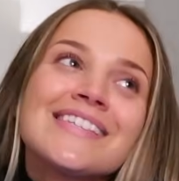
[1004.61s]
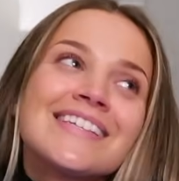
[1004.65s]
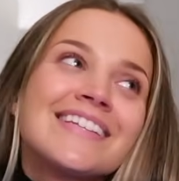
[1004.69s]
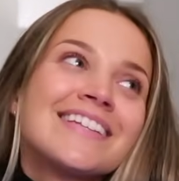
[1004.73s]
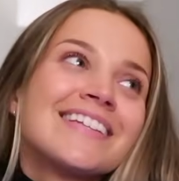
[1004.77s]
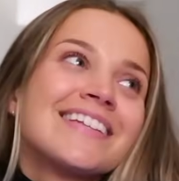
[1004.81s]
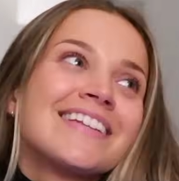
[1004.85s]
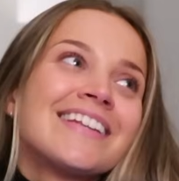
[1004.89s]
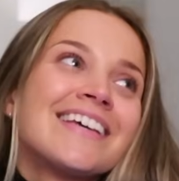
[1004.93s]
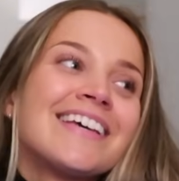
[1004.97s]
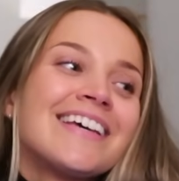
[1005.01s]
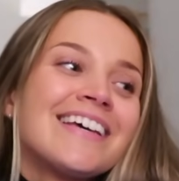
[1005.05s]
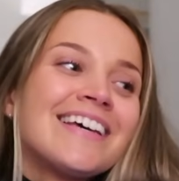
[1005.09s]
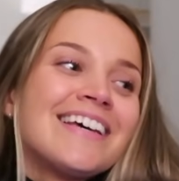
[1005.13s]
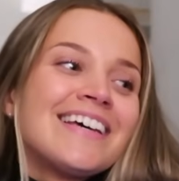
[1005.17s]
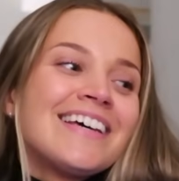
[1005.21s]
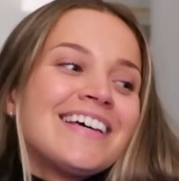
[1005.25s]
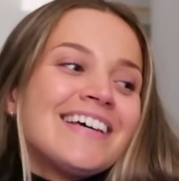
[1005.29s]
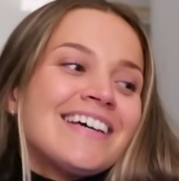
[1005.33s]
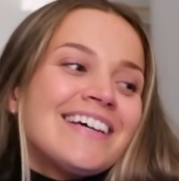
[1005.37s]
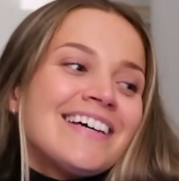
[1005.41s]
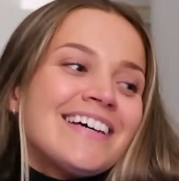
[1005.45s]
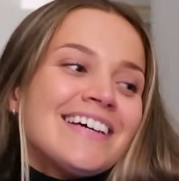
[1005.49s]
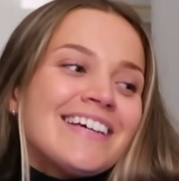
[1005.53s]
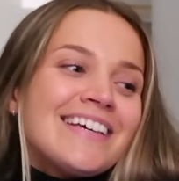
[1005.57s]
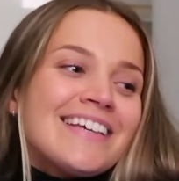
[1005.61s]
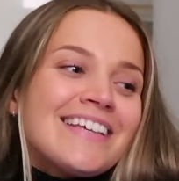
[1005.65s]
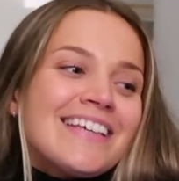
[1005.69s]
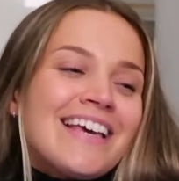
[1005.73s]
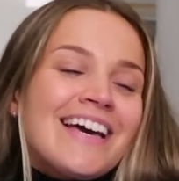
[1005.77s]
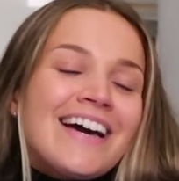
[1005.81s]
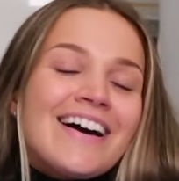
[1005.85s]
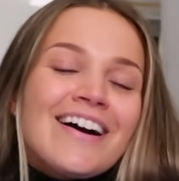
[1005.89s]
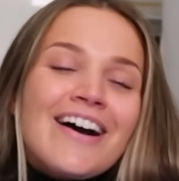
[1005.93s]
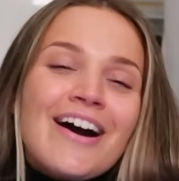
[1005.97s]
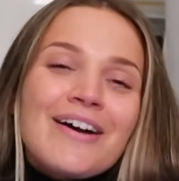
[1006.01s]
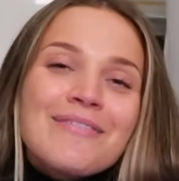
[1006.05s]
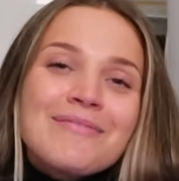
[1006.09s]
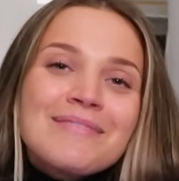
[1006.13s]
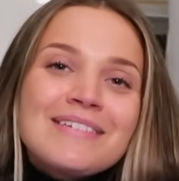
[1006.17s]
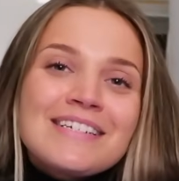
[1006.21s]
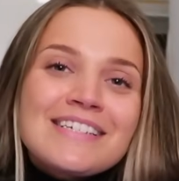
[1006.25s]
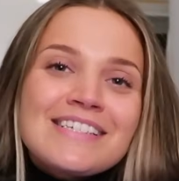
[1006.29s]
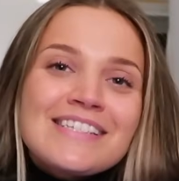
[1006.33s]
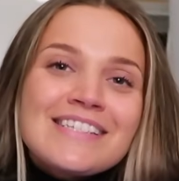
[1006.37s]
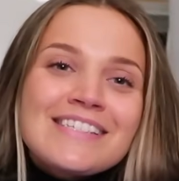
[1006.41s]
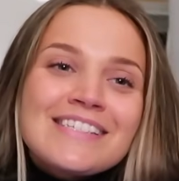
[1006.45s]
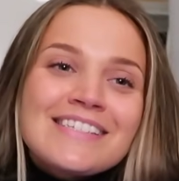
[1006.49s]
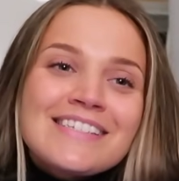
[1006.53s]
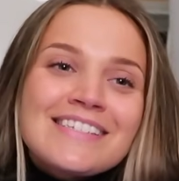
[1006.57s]
and yeah, I
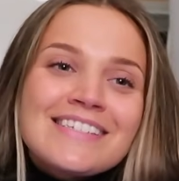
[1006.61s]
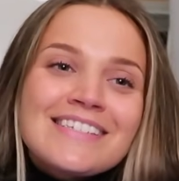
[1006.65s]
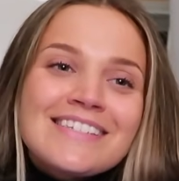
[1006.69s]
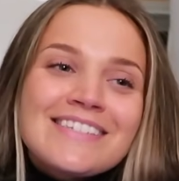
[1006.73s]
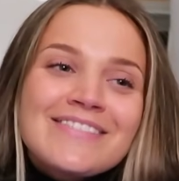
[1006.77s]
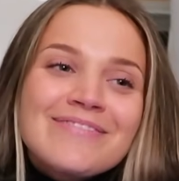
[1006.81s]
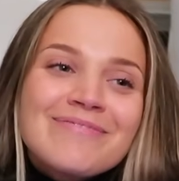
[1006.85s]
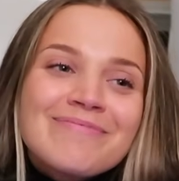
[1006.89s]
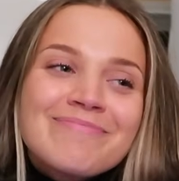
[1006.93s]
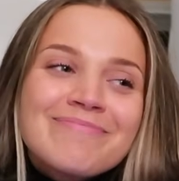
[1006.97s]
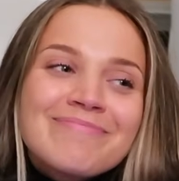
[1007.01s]
just